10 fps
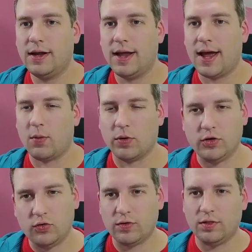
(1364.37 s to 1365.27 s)
And we're
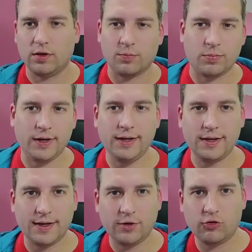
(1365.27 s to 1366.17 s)
using the complete
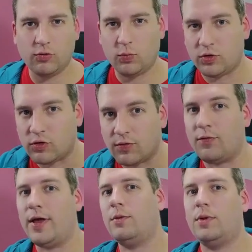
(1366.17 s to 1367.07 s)
edition, which is
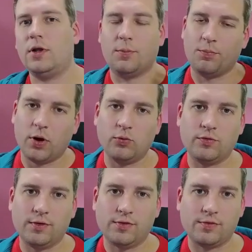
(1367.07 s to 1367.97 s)
available on
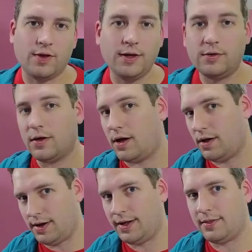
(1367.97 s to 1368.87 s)
Bonesy's site.
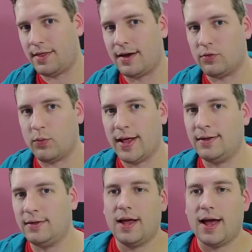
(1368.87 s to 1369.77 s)
I'll link that as
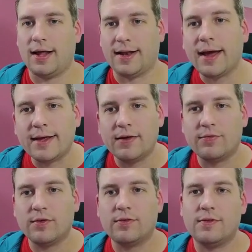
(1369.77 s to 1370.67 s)
well. And that
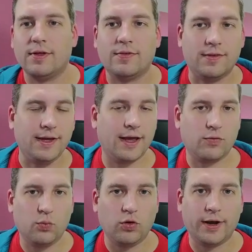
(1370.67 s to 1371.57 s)
gives us this
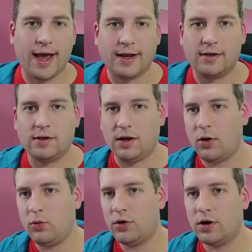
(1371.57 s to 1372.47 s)
DS1edit
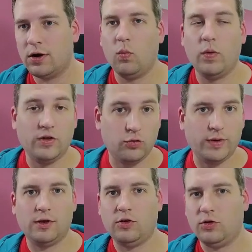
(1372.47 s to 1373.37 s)
loader, which
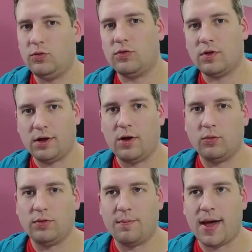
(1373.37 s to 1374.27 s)
we can use to
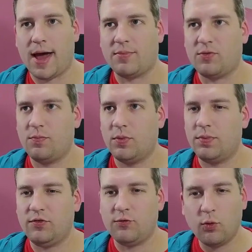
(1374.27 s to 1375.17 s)
load the maps. But
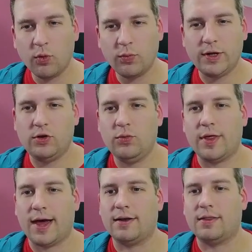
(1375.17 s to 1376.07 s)
before we do
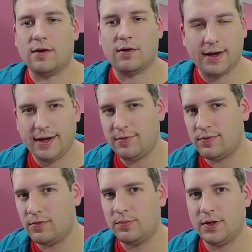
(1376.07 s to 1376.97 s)
that, there is
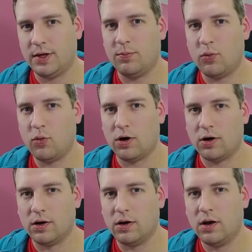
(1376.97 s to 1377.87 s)
something
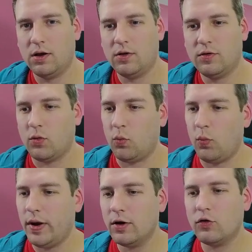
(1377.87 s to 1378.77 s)
important. So
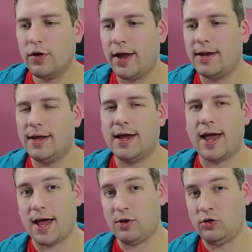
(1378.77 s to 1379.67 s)
we're
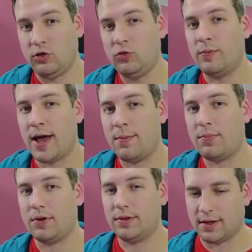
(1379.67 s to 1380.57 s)
creating a new map
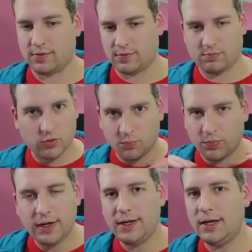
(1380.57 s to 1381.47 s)
that's
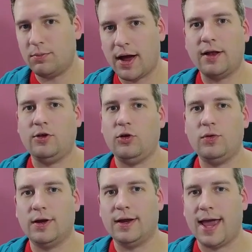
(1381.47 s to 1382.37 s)
completely brand new
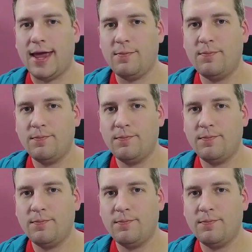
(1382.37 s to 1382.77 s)
to the game.